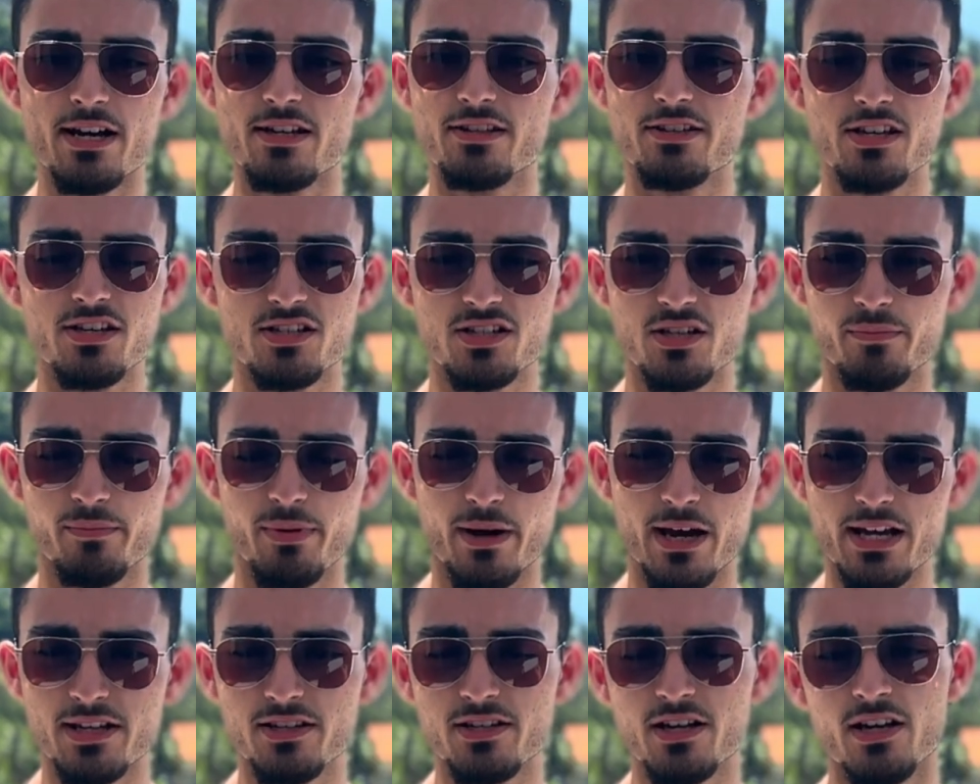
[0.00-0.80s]
a decent
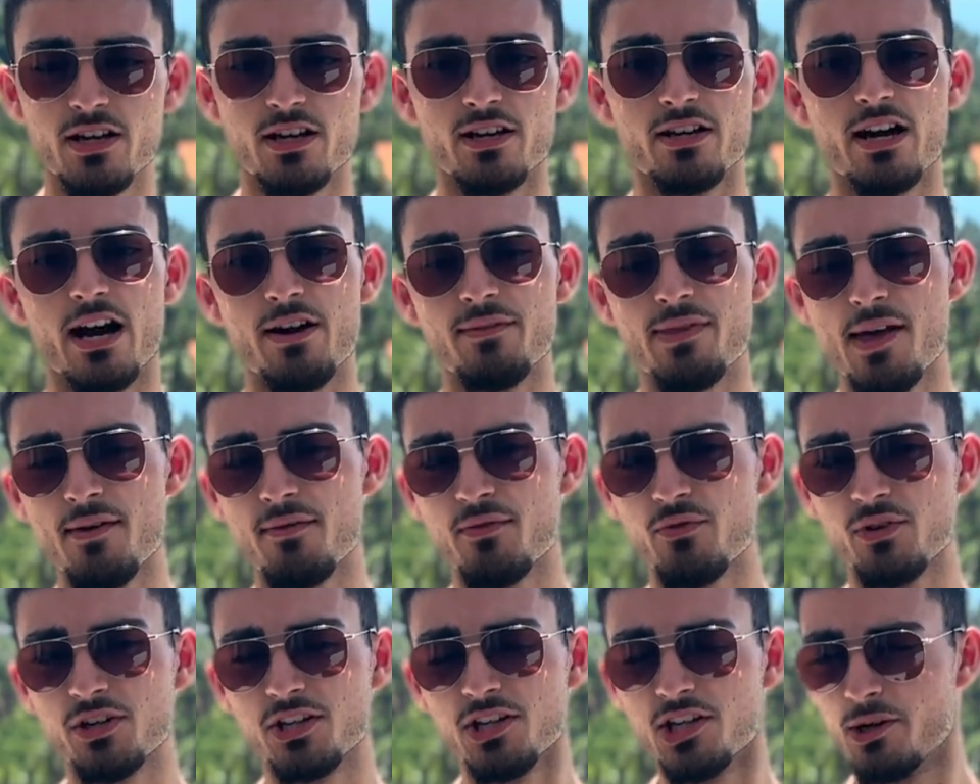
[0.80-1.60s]
ped. I've
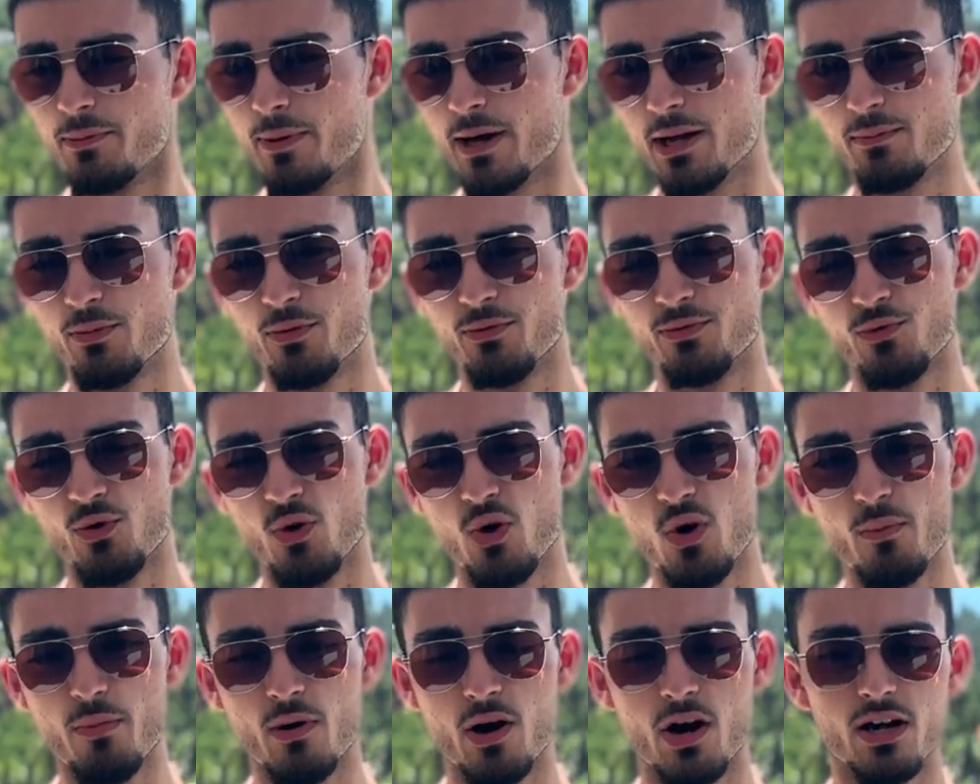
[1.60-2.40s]
never ridden a ped
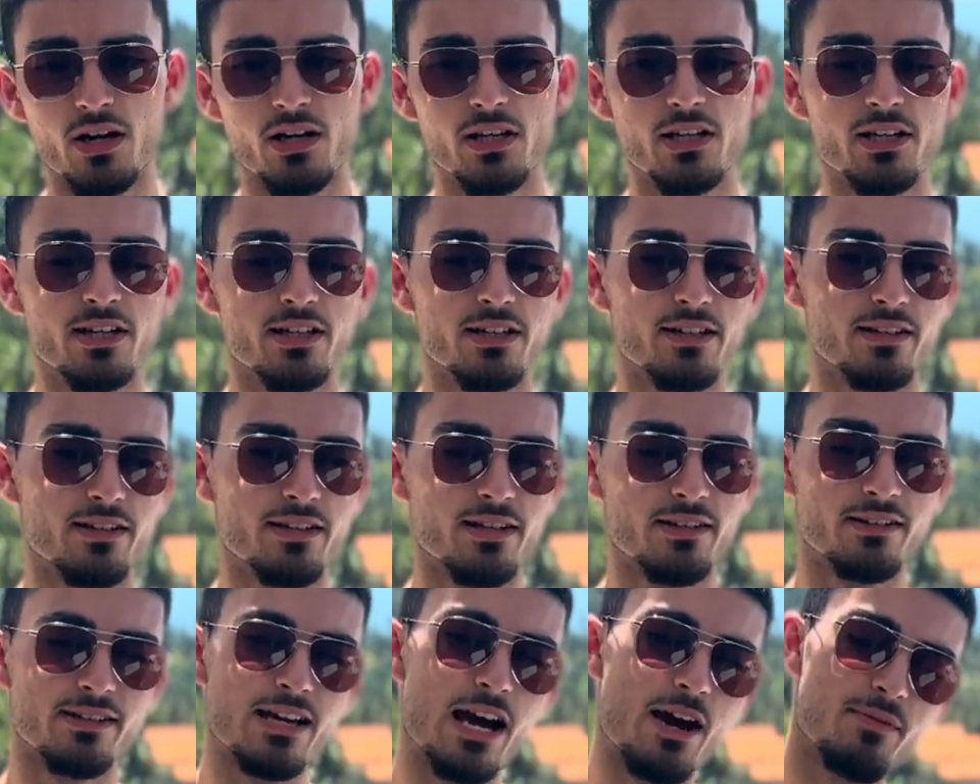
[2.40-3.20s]
before, but
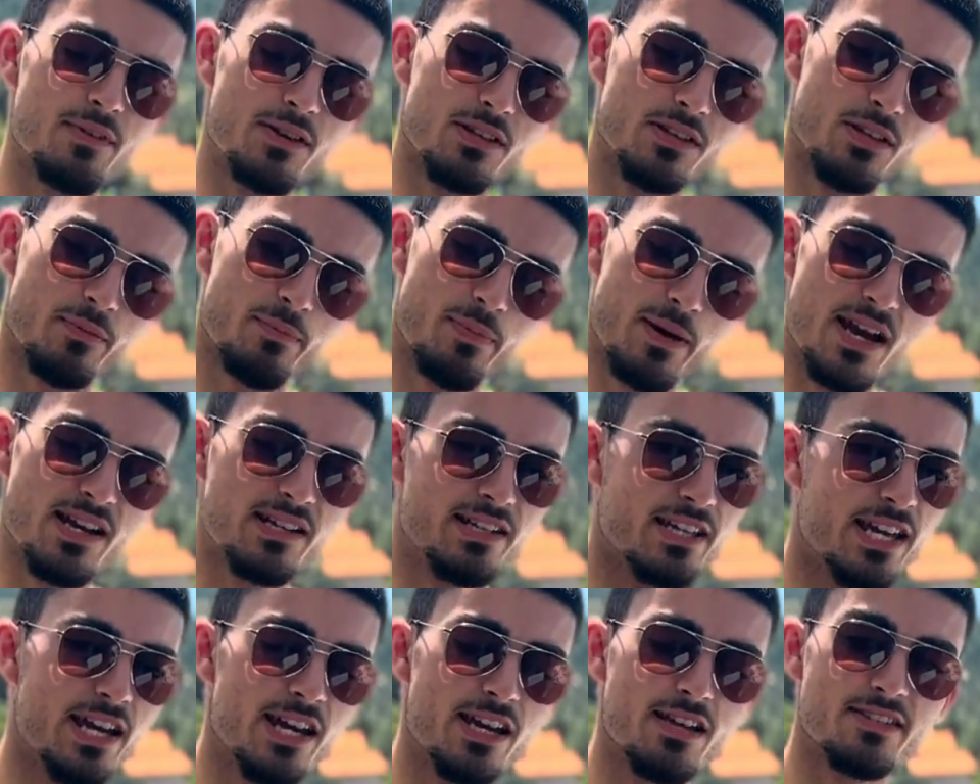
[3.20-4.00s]
having the ped
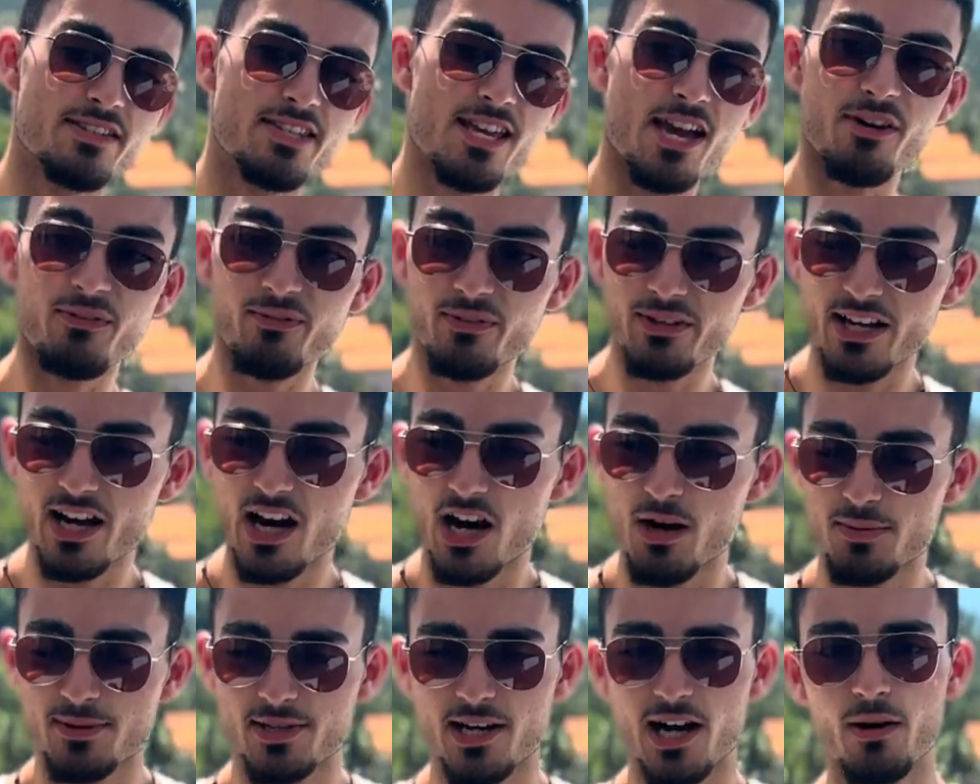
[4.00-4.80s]
here definitely
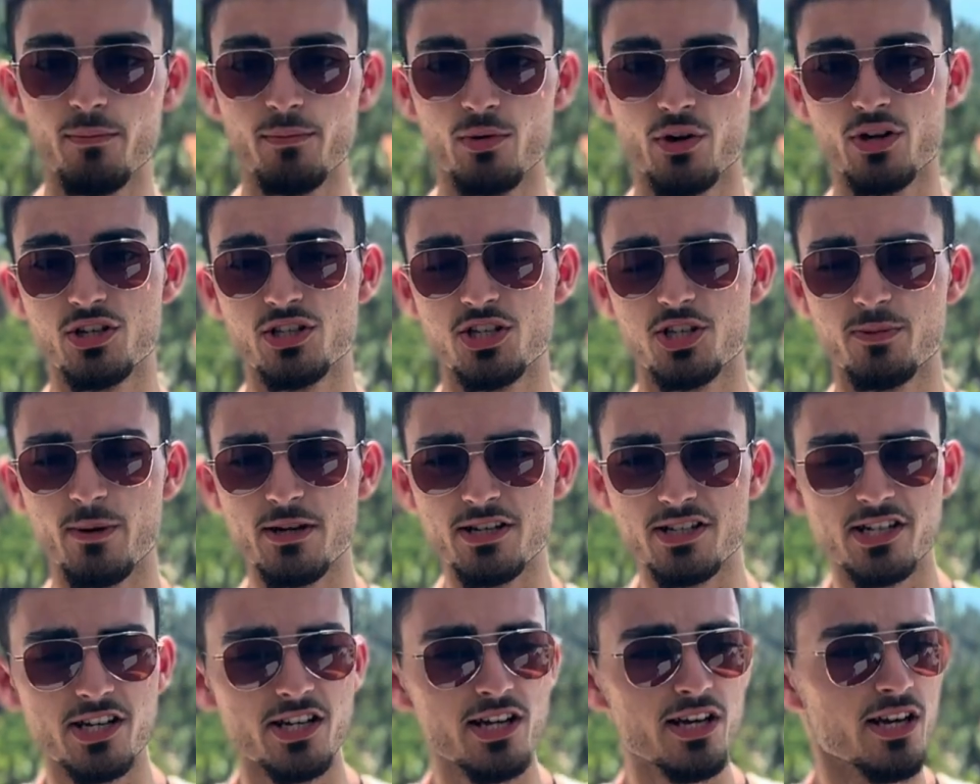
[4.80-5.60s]
helps out, because
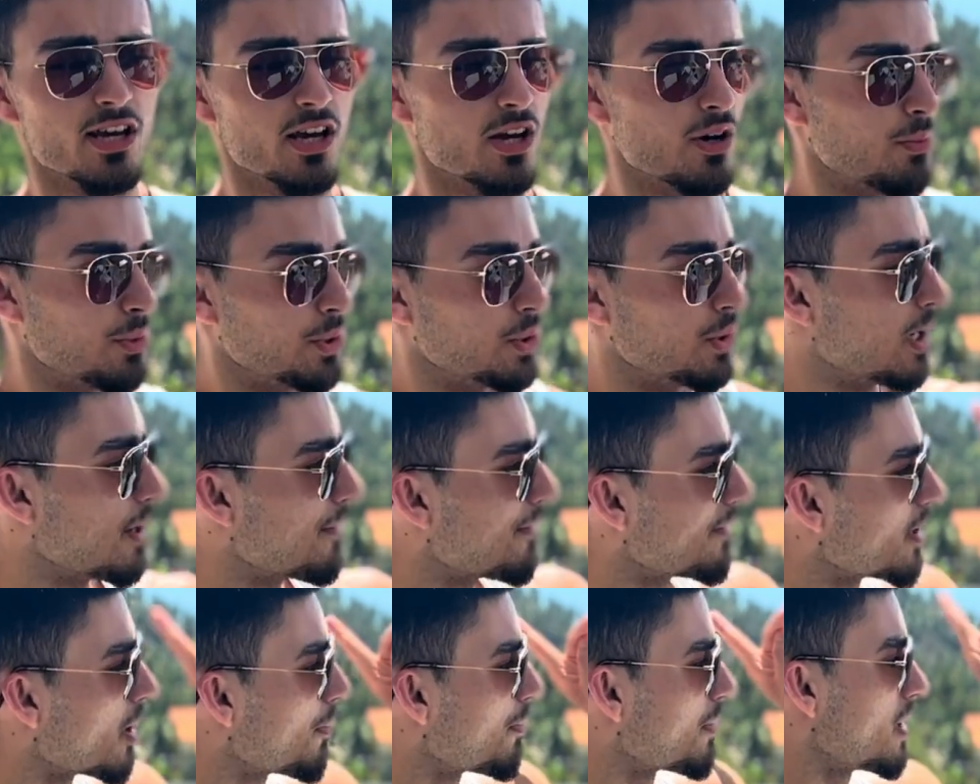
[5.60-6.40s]
especially when you're
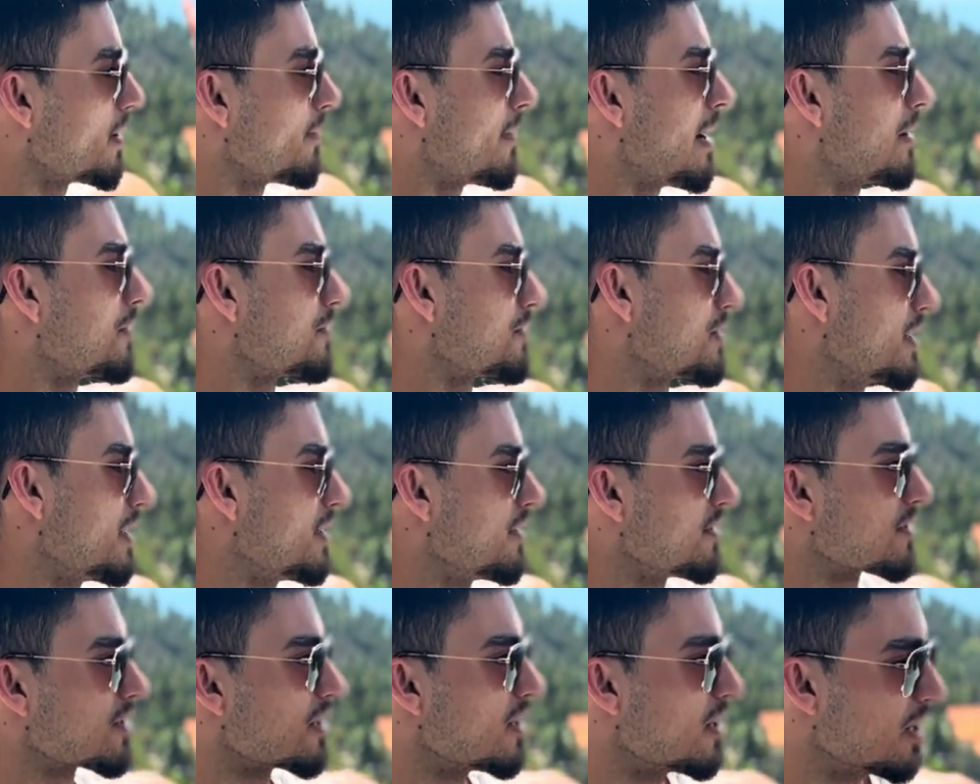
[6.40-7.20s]
living up in the
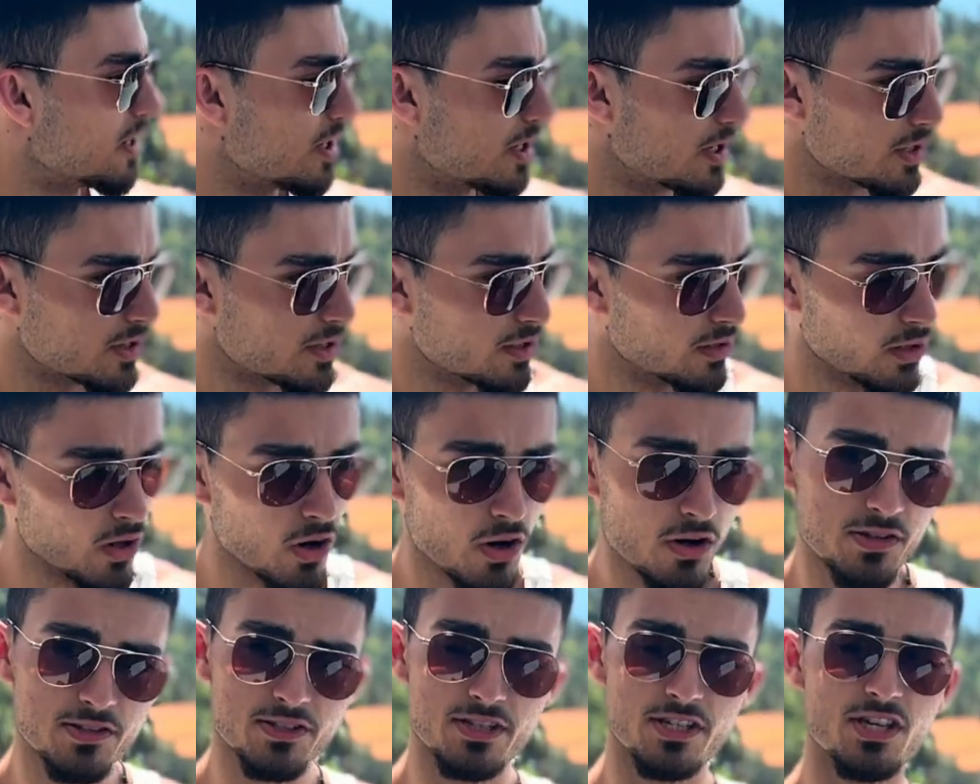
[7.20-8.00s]
mountains, the
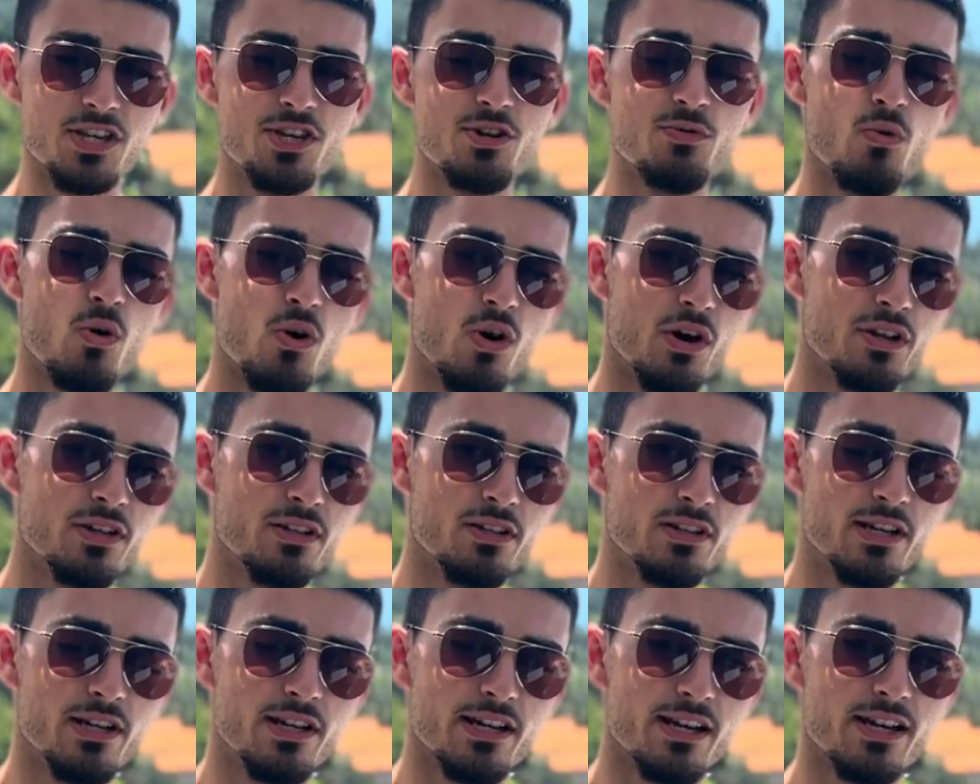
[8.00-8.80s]
last thing you
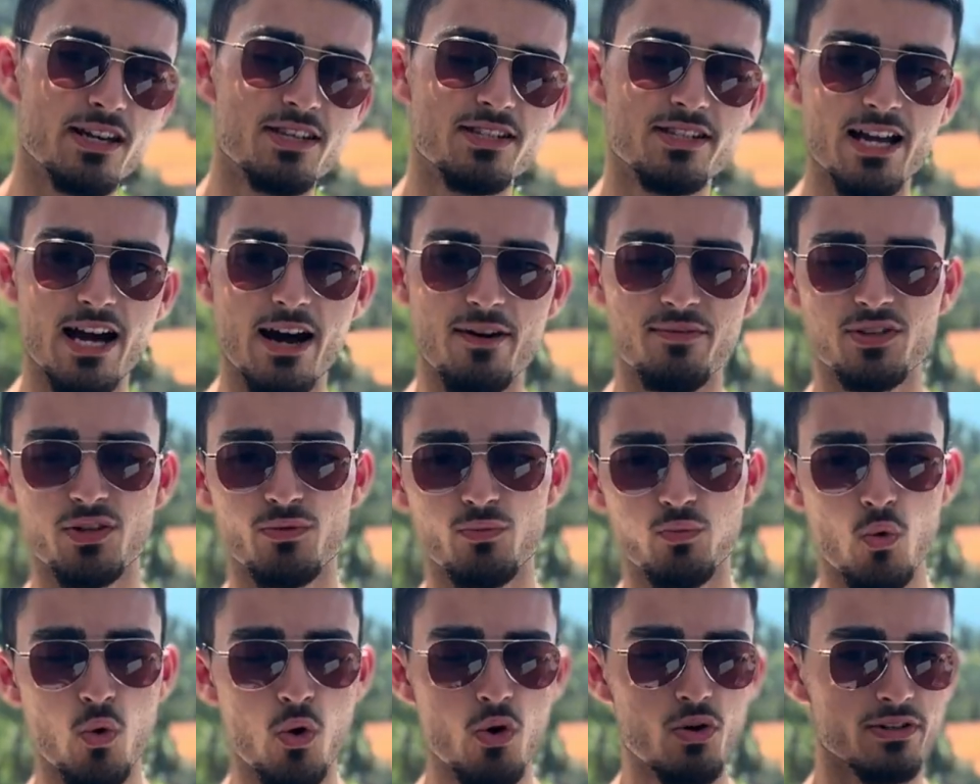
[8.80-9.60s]
want is to have to
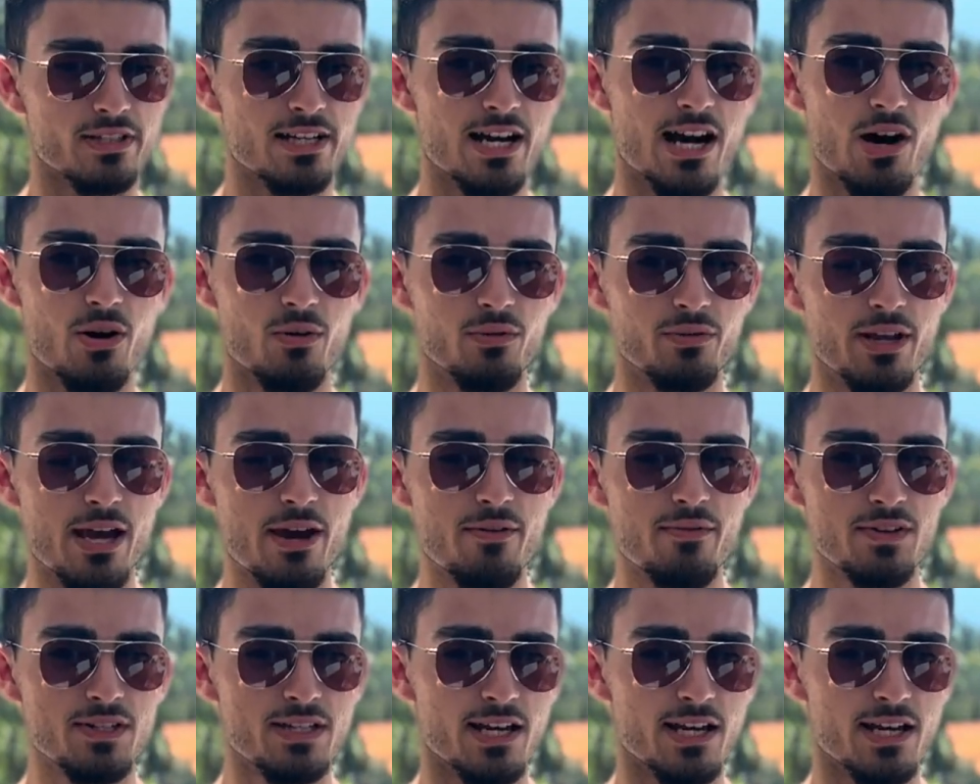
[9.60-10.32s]
walk down every